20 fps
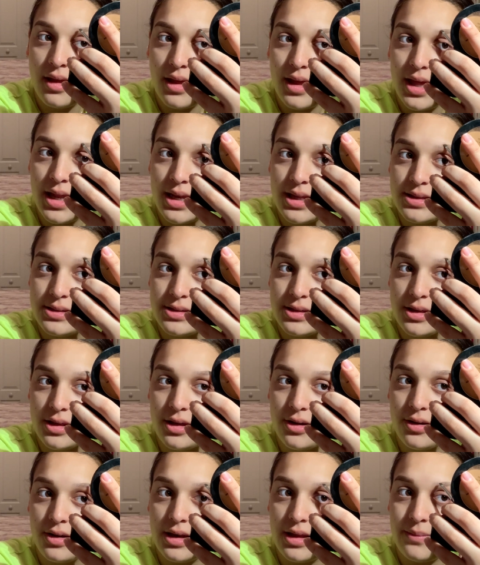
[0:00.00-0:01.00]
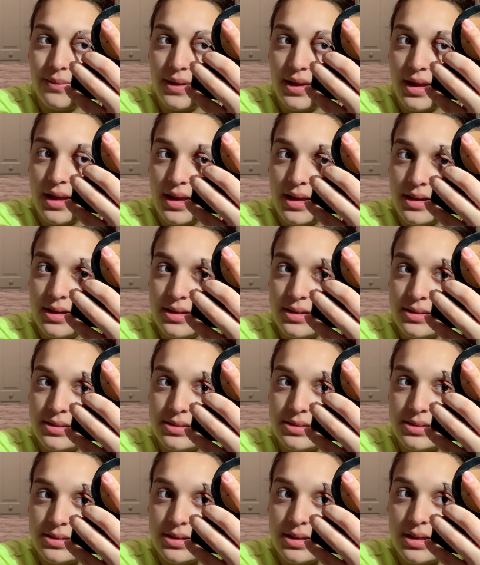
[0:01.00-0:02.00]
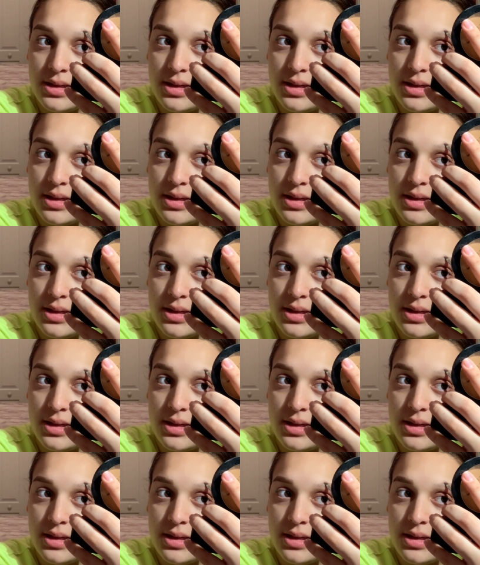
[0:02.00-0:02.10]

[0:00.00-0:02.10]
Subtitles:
an insecurity because